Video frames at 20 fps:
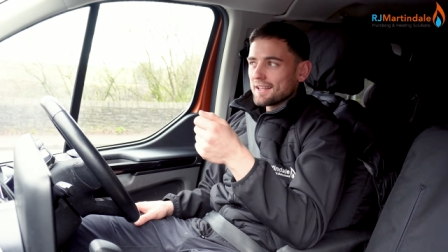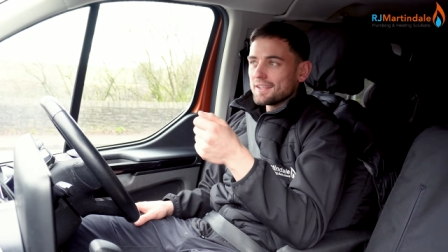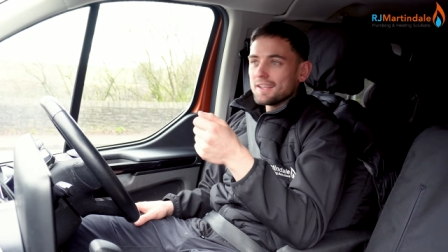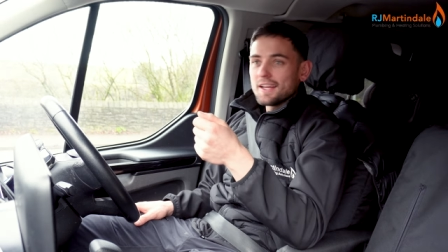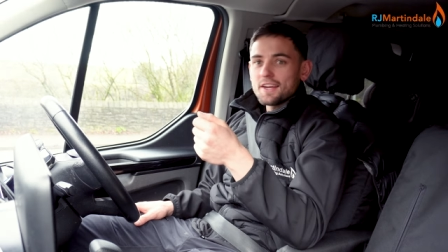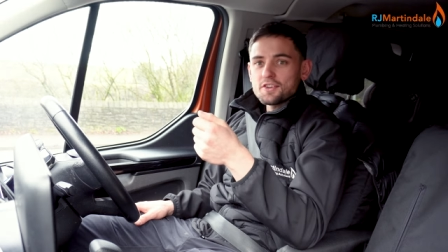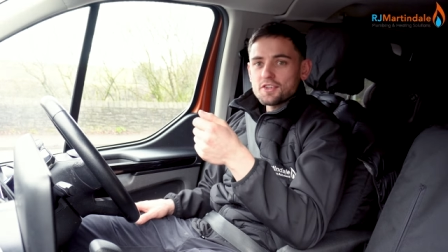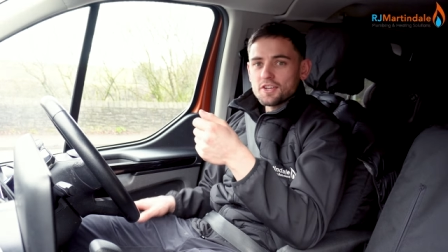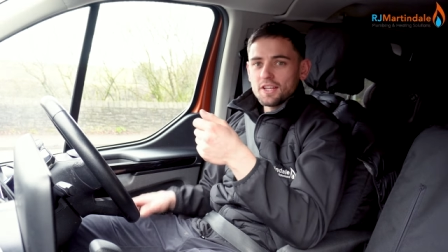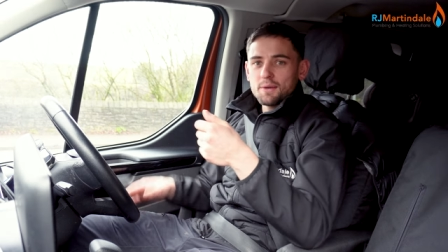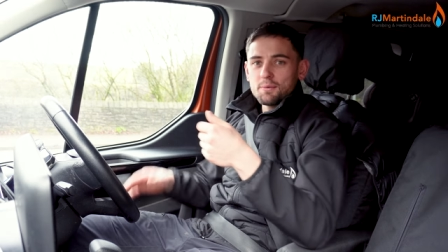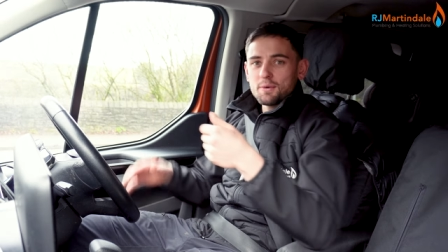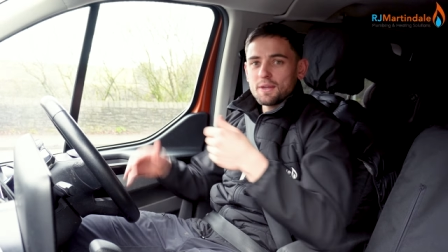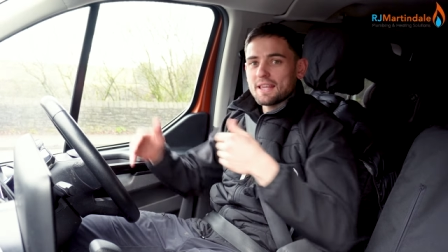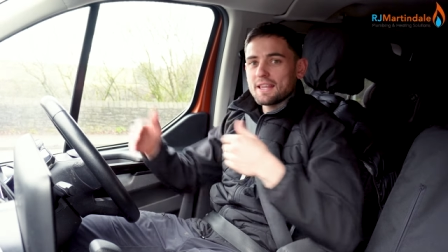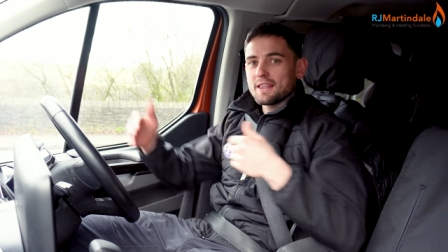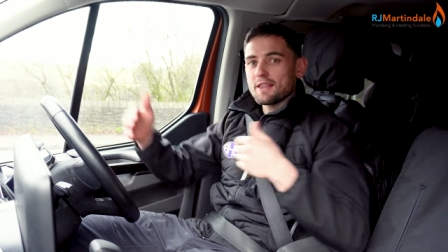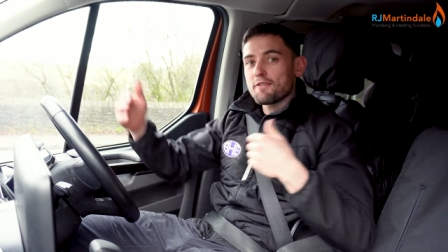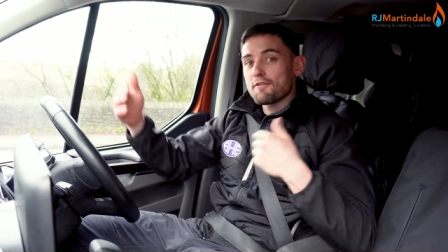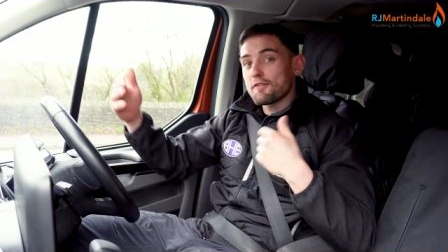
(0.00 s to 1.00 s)
literally
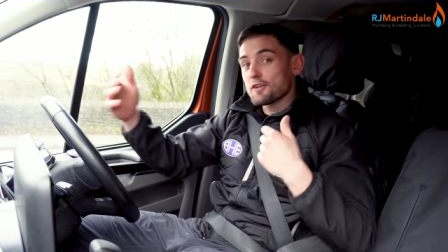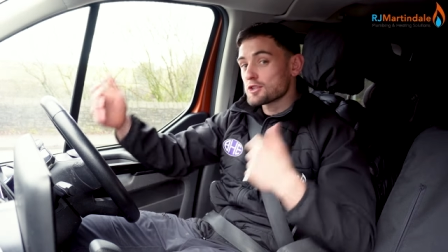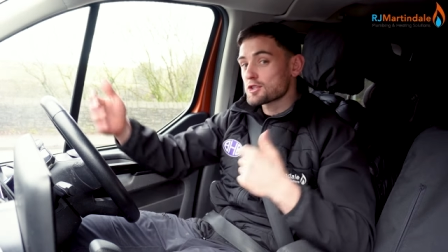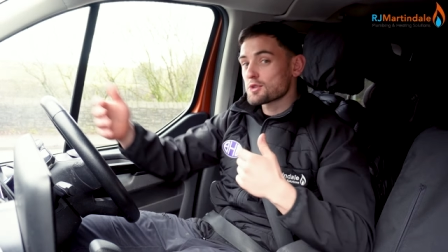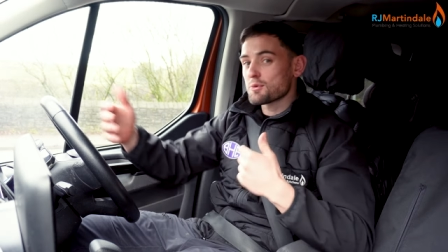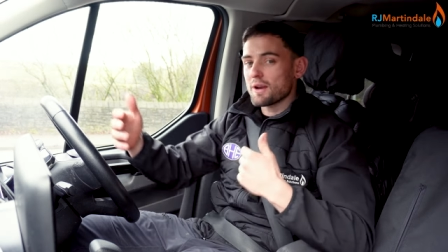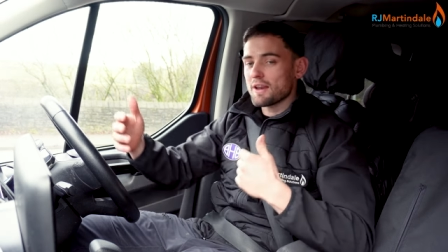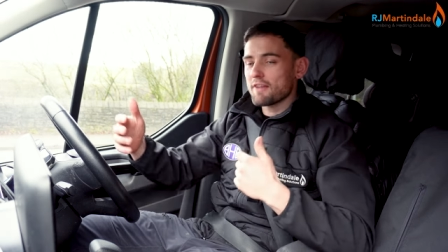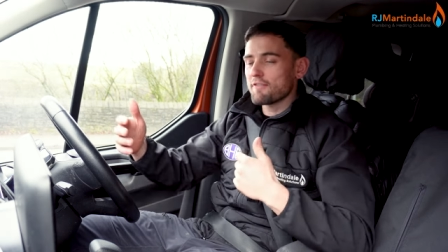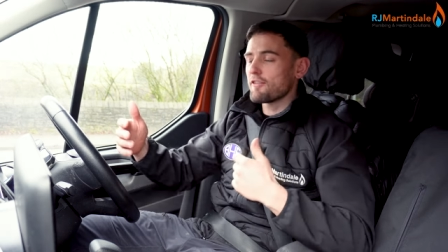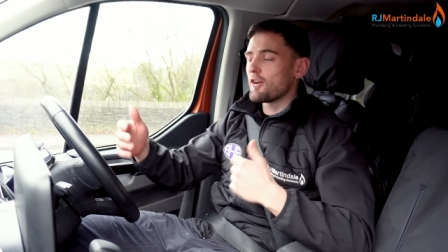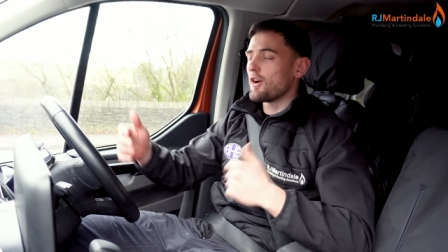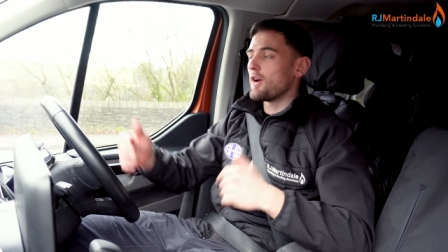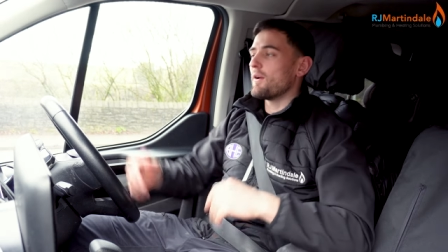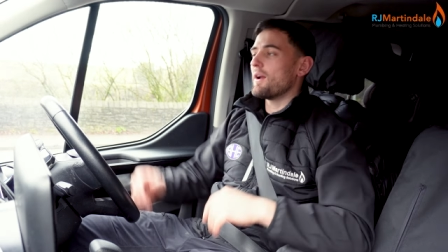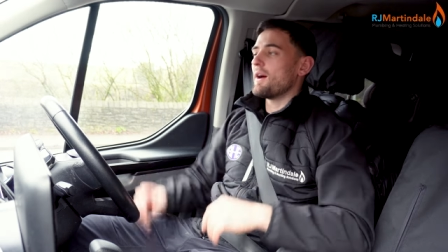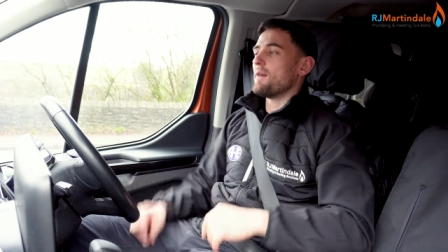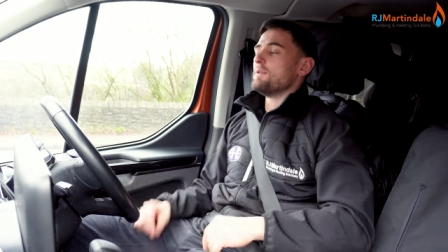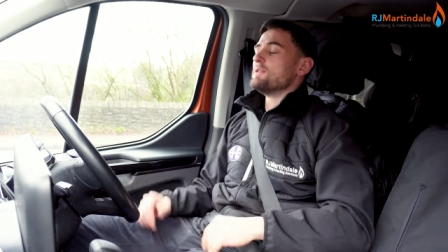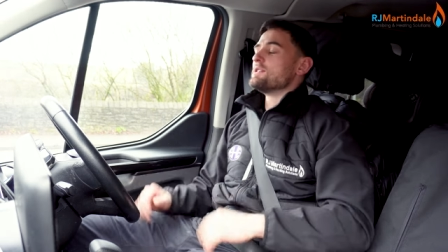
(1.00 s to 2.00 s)
within the first
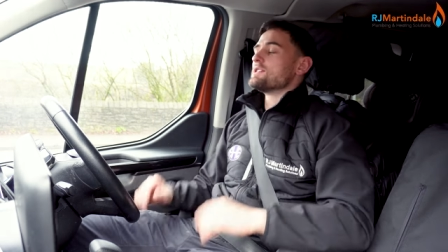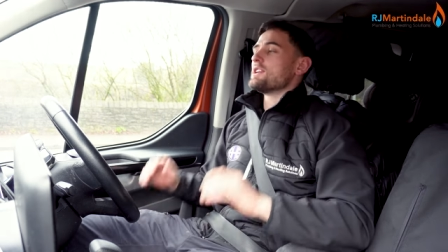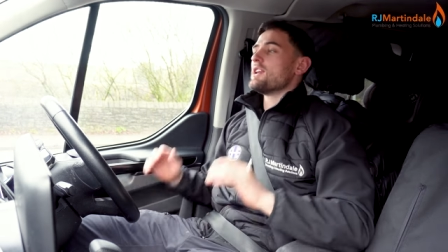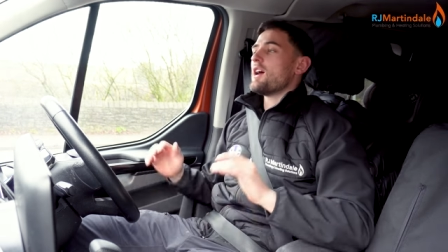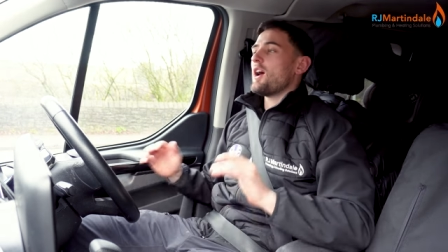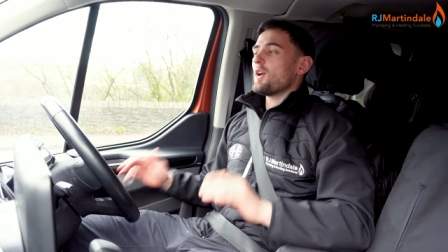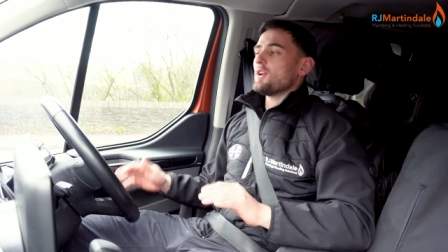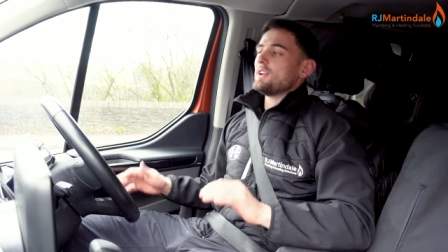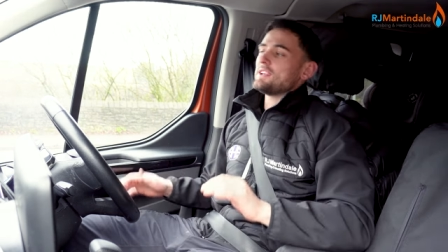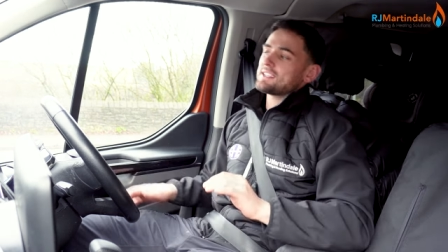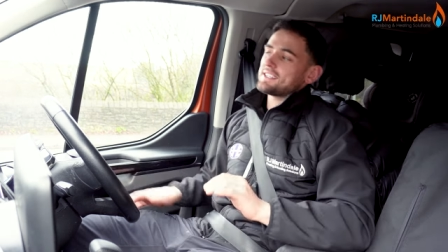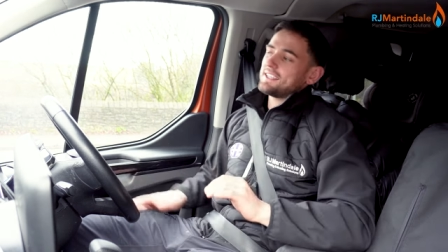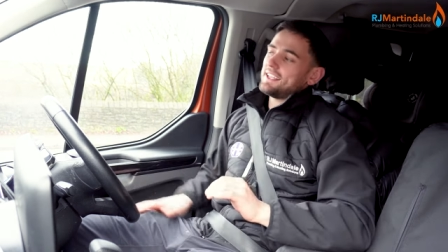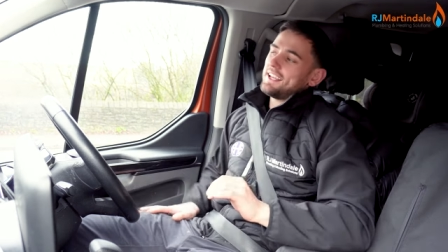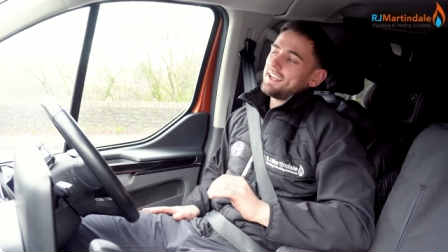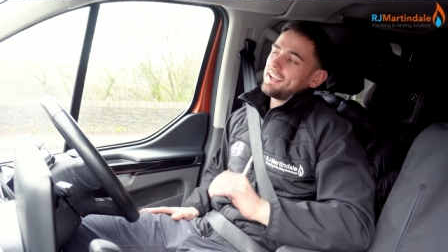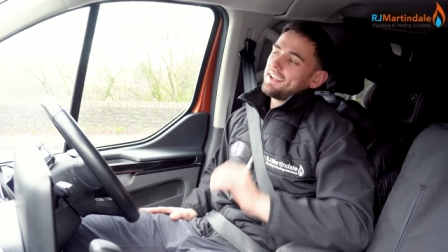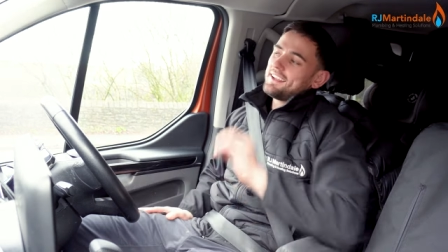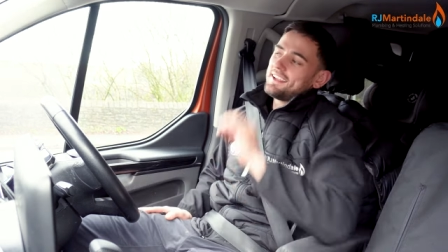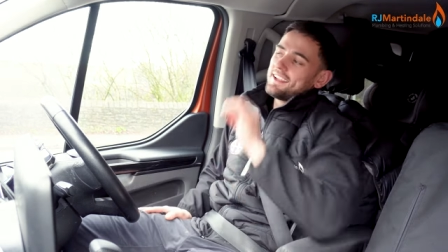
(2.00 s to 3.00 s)
twenty-four hours. And
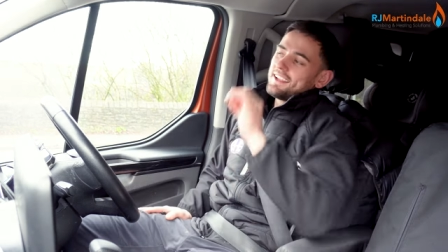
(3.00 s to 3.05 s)
honestly,